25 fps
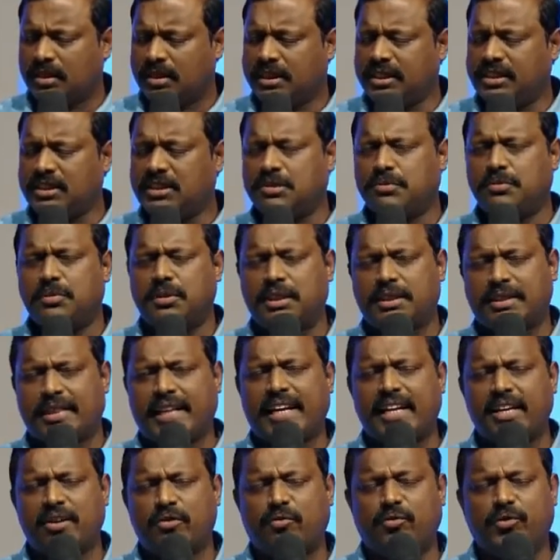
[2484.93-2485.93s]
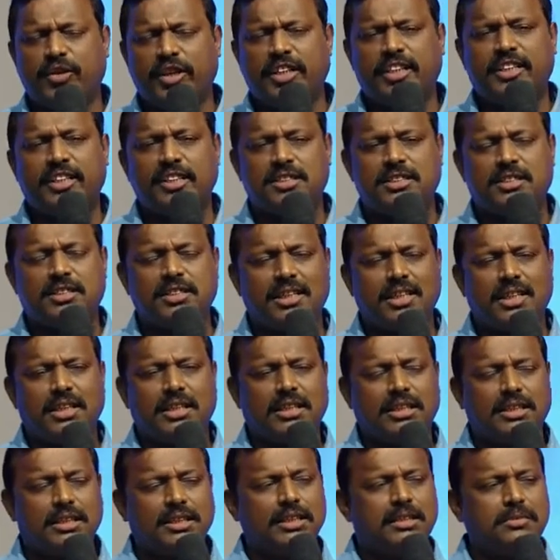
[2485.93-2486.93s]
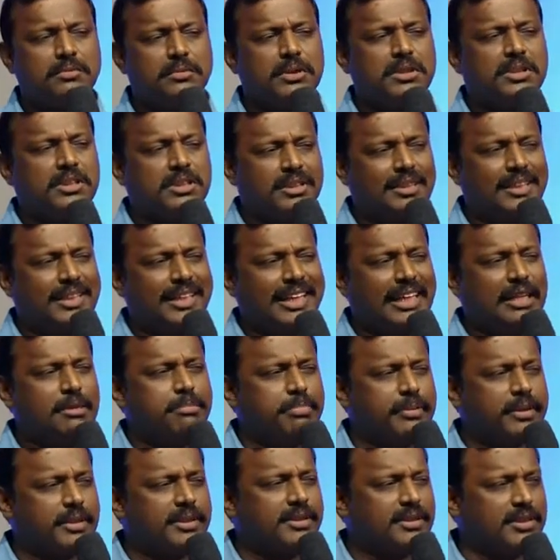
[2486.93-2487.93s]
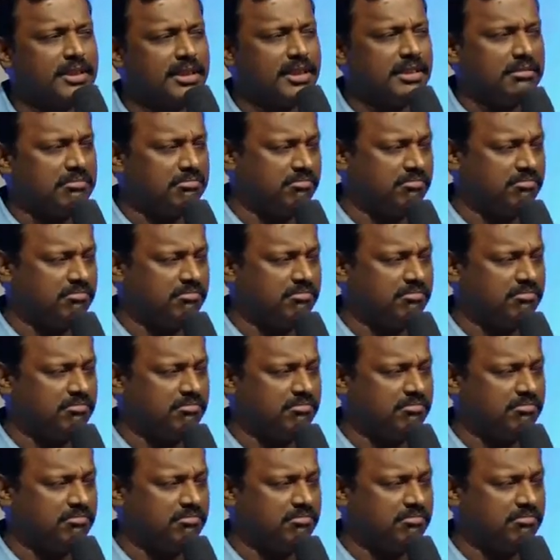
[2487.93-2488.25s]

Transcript: His 10 fingers are with the leprosy.